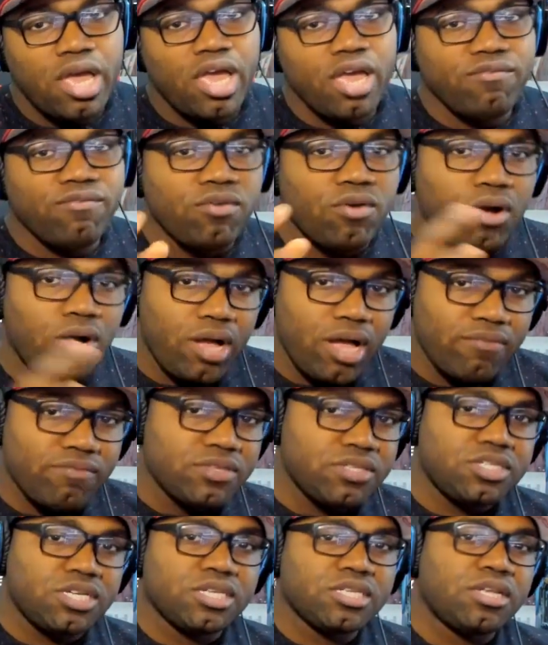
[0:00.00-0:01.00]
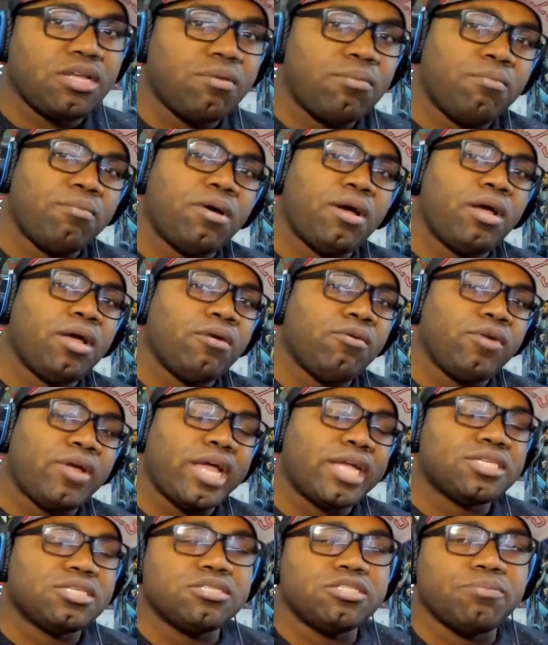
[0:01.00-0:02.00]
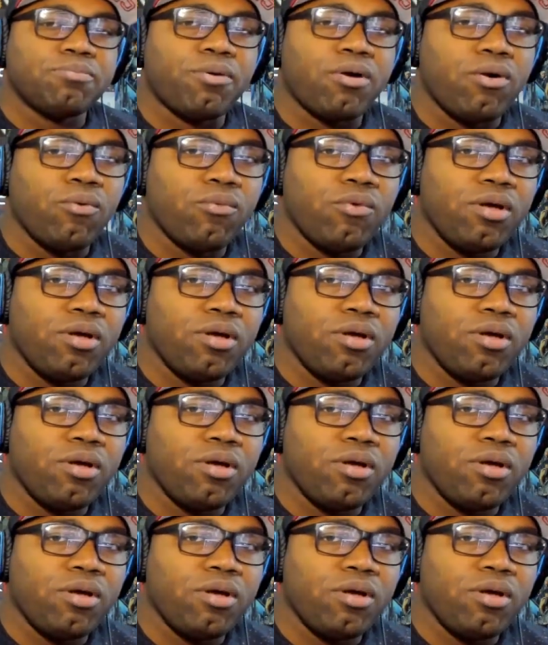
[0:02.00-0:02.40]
If you all haven't checked out my reaction to part